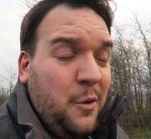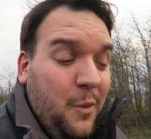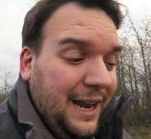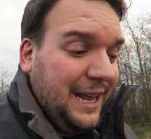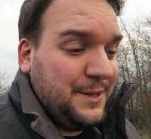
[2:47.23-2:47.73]

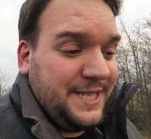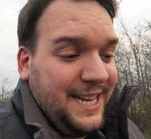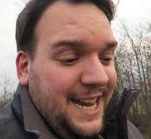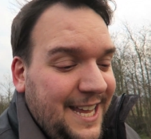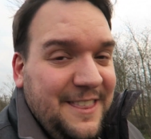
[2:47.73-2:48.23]
while I was
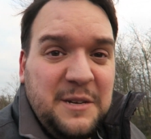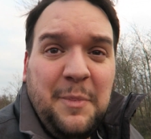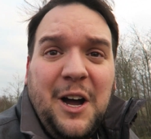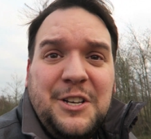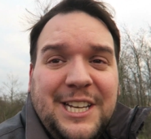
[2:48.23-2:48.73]
sitting in the
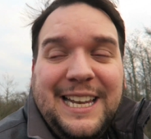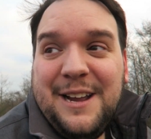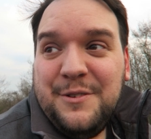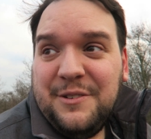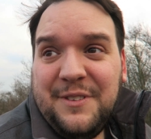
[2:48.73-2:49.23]
departure
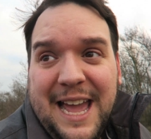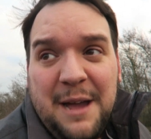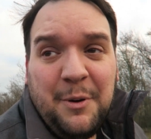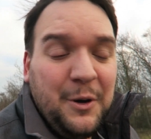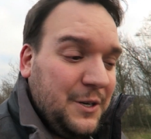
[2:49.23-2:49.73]
lounge of the
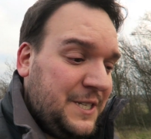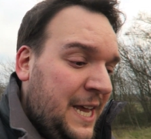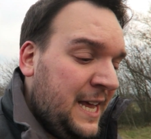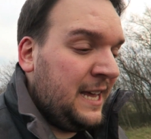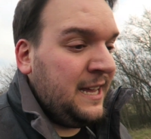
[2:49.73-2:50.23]
airport,